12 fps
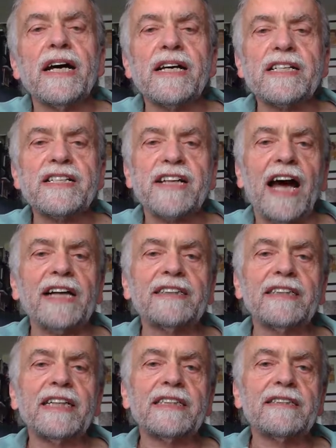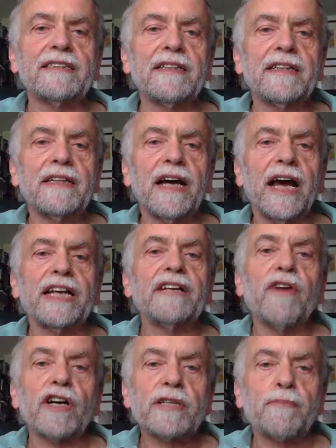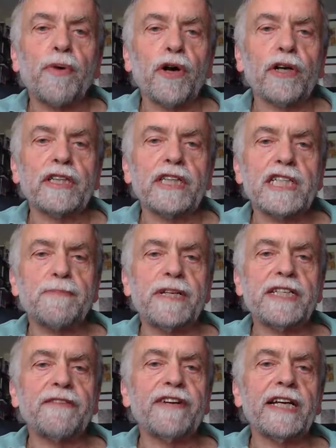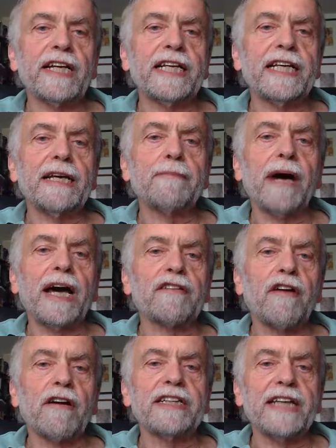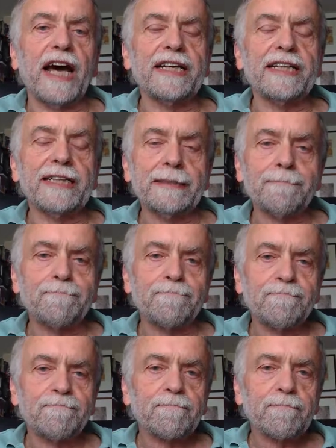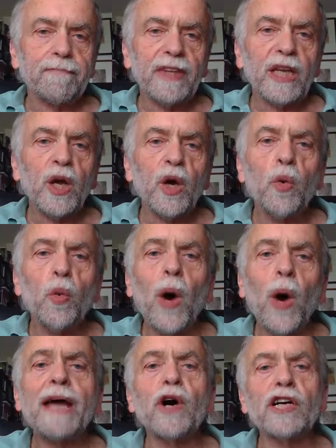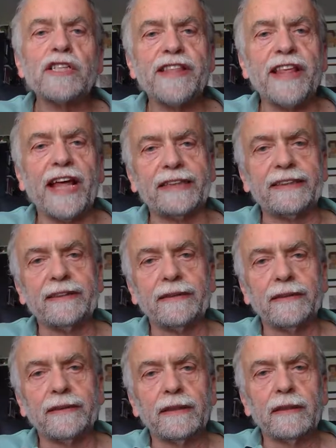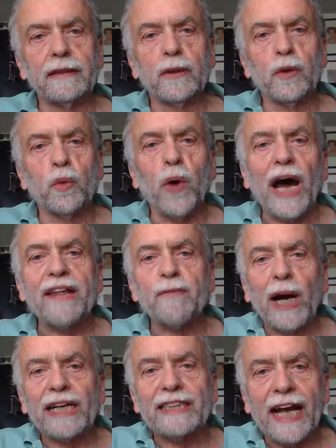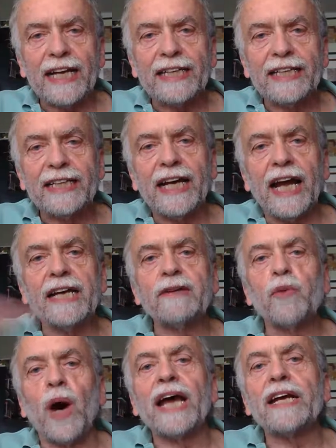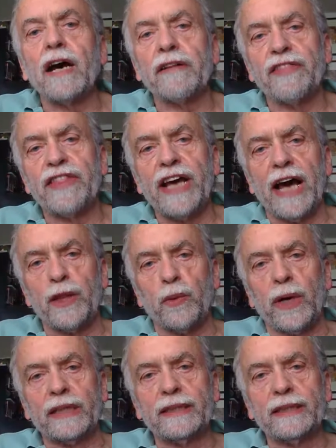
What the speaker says: started it, and he was supported specifically by Roland Daniel. Why was that? Why one technique and why not the other one?